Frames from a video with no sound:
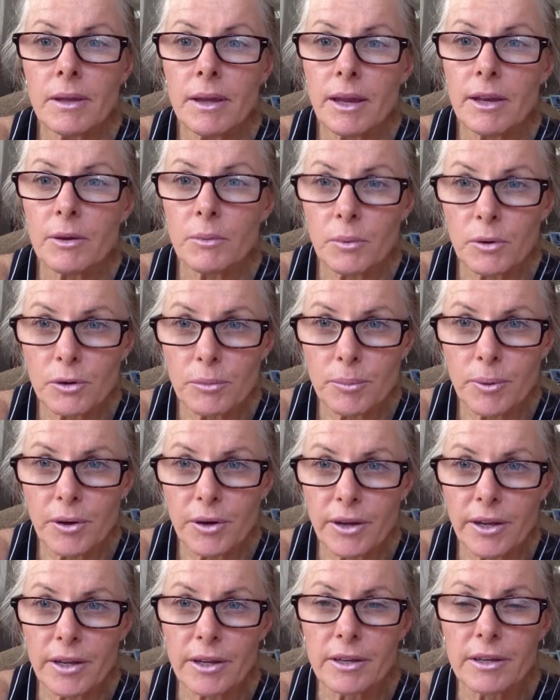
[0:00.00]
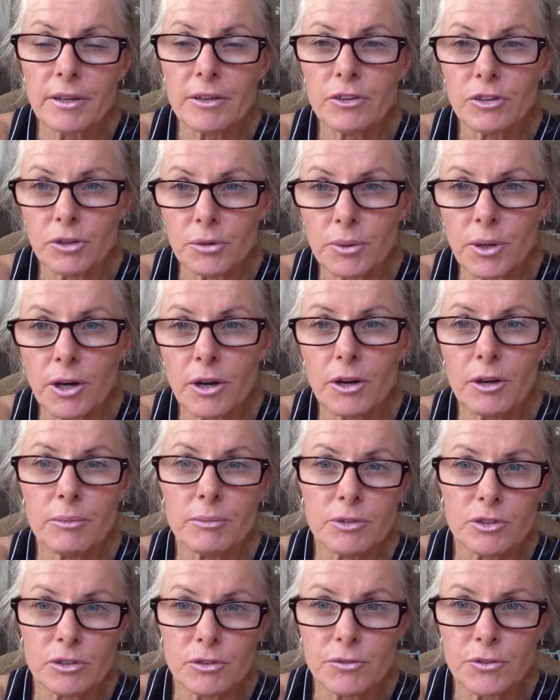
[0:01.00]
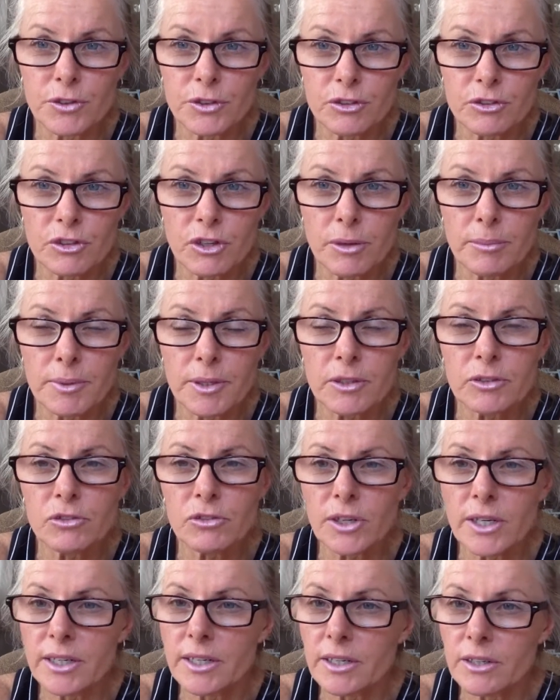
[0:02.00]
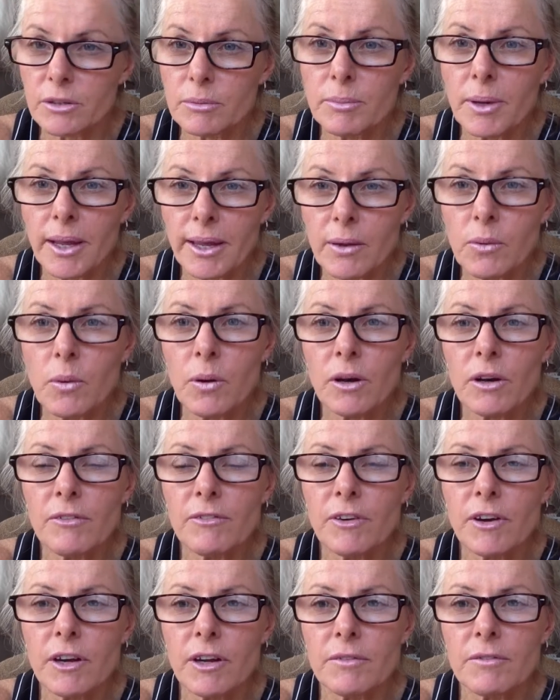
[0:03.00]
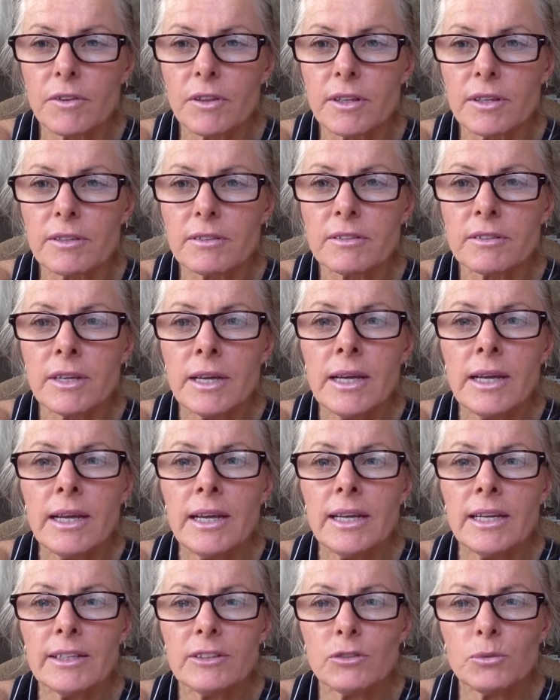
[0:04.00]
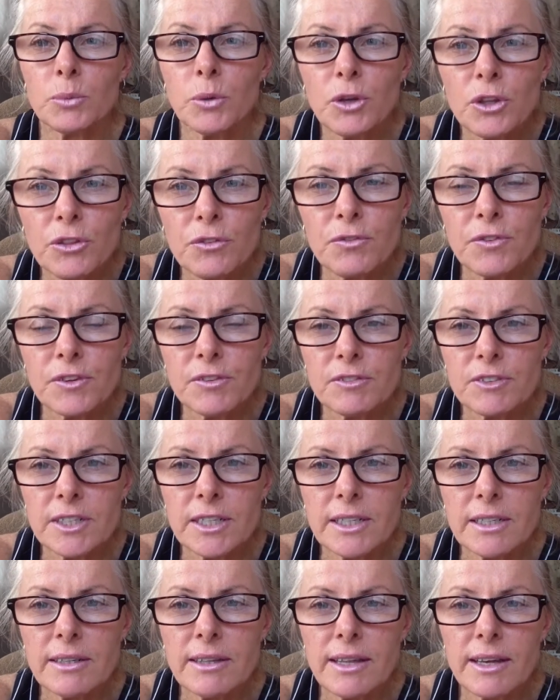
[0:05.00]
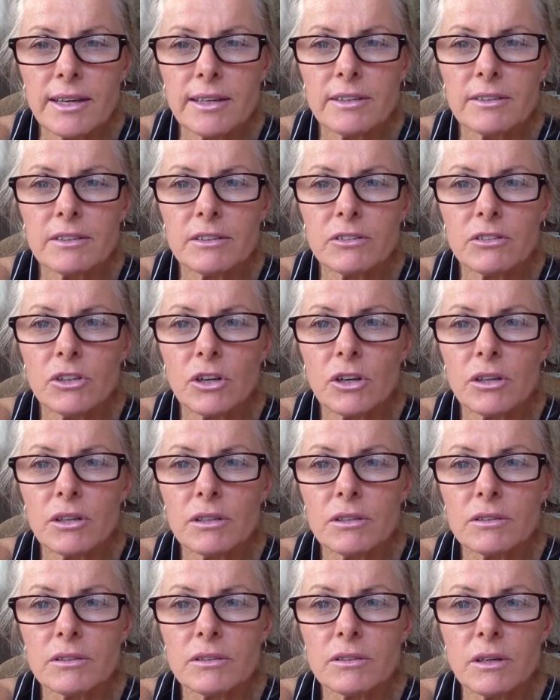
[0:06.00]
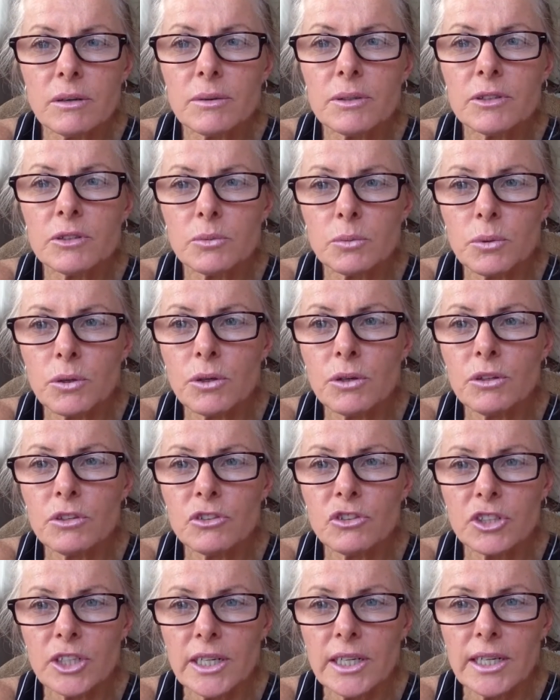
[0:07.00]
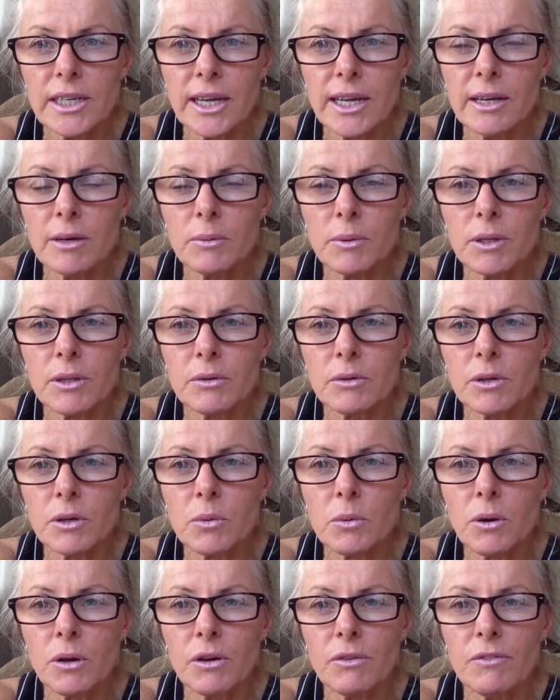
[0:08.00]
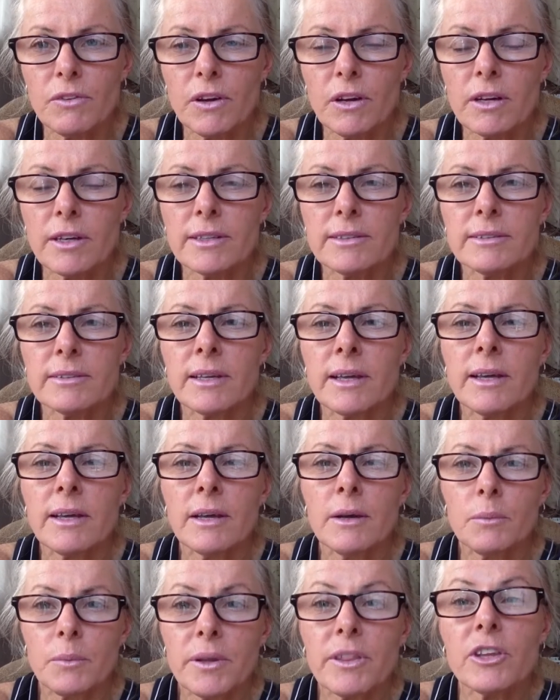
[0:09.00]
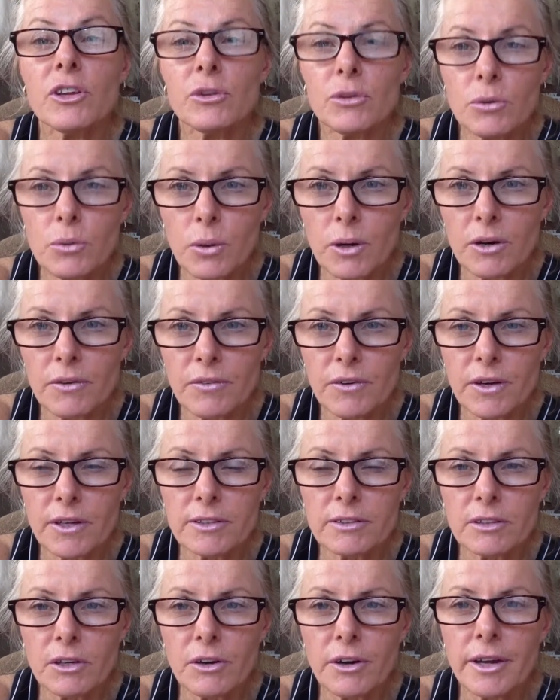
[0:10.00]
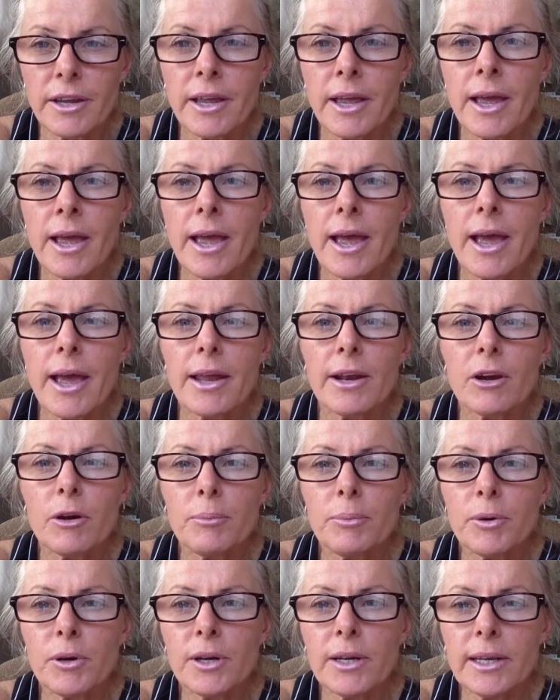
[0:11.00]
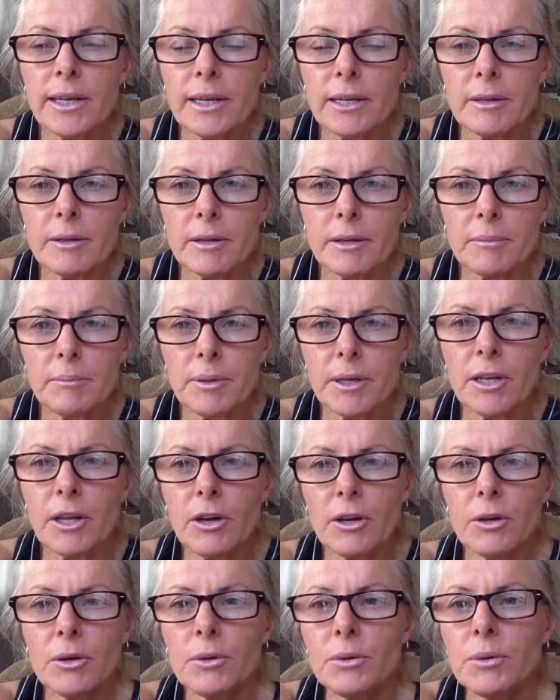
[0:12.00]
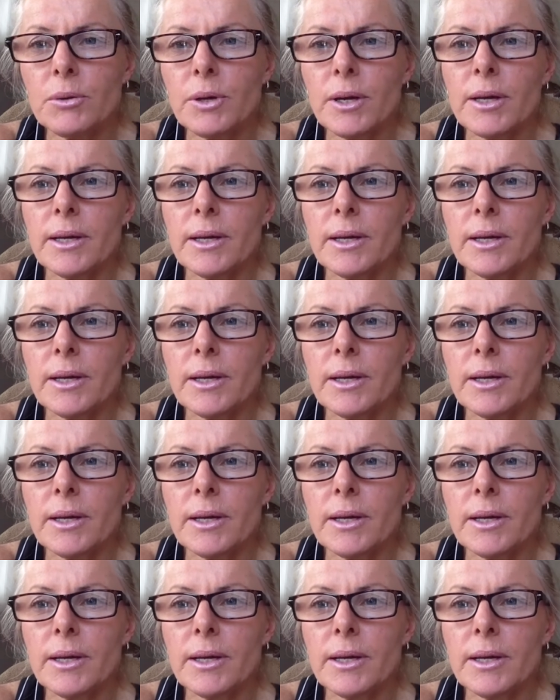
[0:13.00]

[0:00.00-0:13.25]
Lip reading: and you want to buy a new home, it's your first time in Australia, you may qualify for this. It's worth $15,000, so it's worth checking out whether it qualifies, whether you qualify, sorry. And I'll put a link below